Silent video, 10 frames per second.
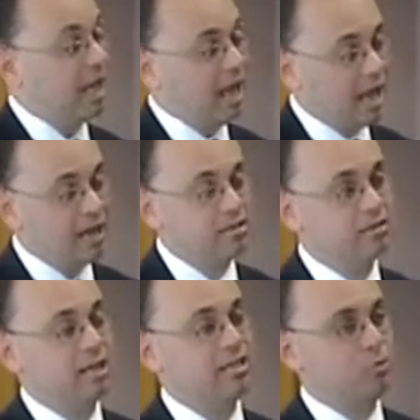
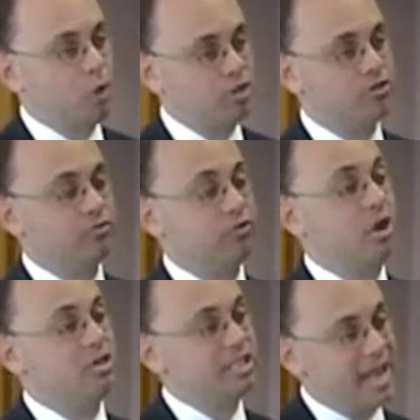And let's once and for
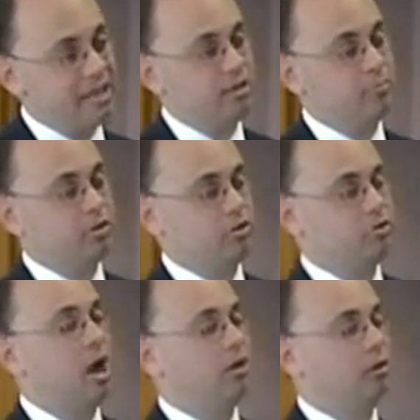all stand up to the
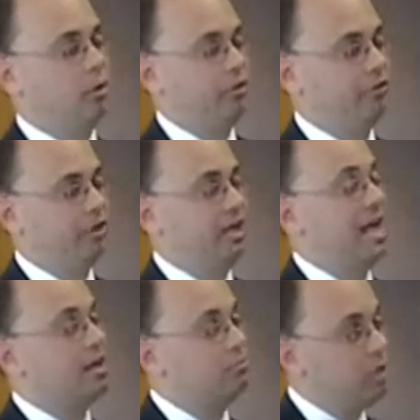trial lawyers and
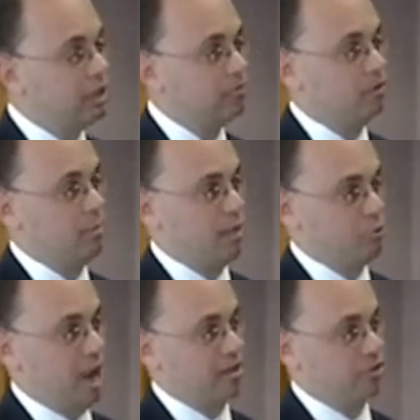enact meaningful
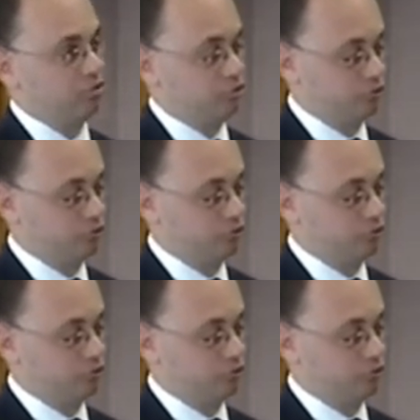malpractice